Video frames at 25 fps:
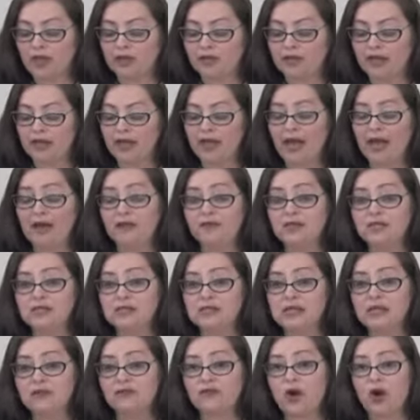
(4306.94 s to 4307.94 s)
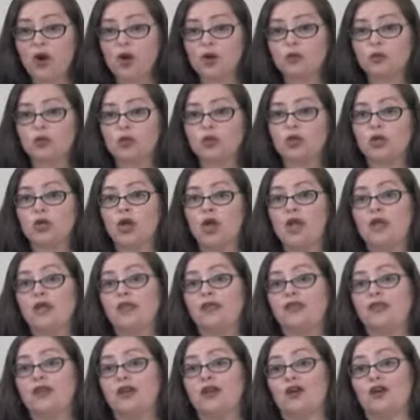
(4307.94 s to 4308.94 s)
They have the safe harbor,
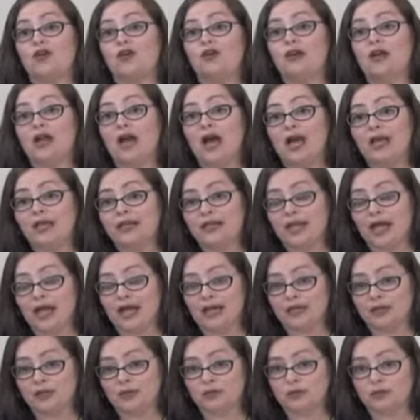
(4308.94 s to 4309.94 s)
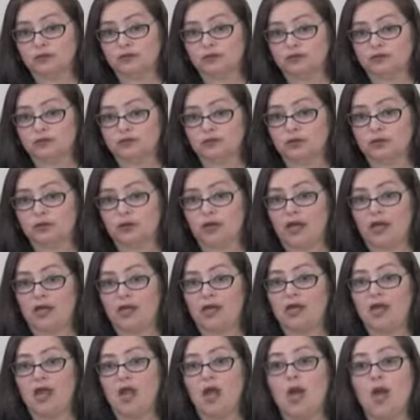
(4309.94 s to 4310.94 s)
they are not liable,
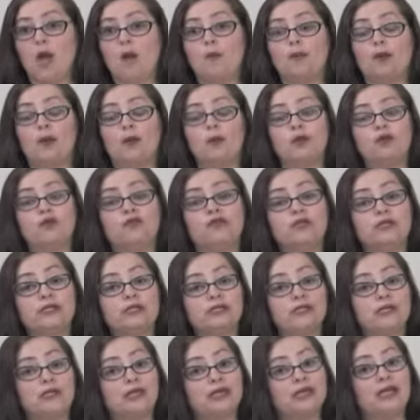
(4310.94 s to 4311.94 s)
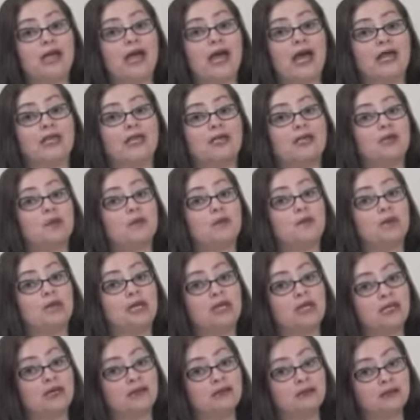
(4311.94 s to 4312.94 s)
okay? But we've recently had an
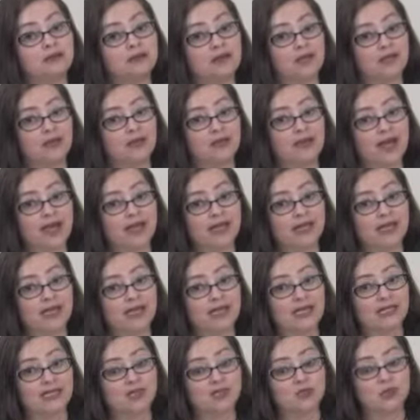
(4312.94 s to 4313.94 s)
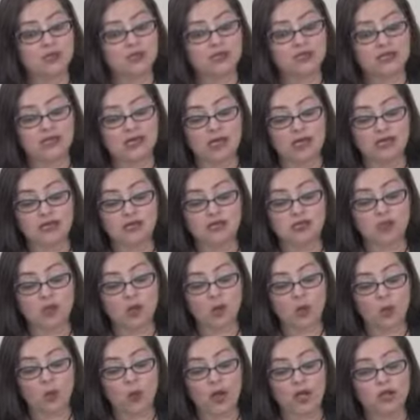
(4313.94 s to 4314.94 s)
appeal in that case which says, you
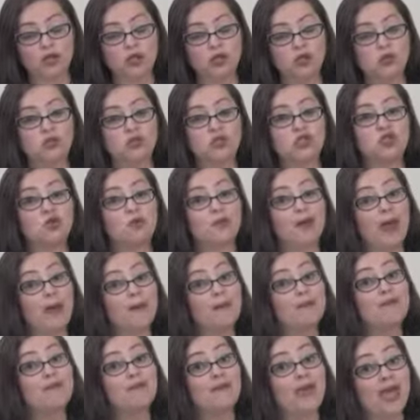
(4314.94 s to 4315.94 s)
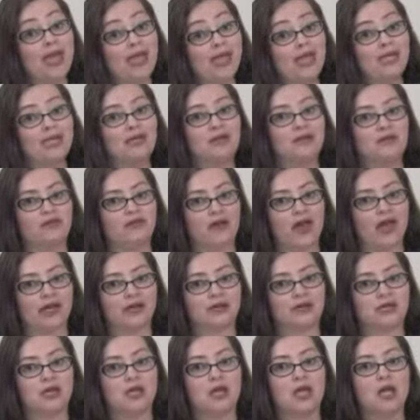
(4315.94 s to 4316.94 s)
know what, YouTube may in
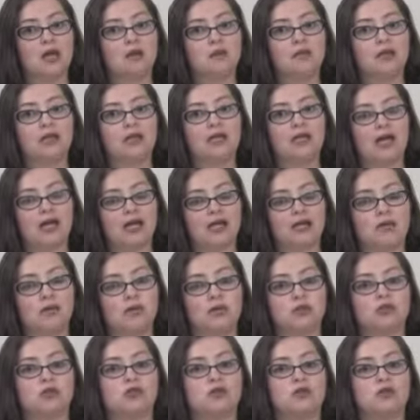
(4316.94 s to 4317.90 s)
fact be liable.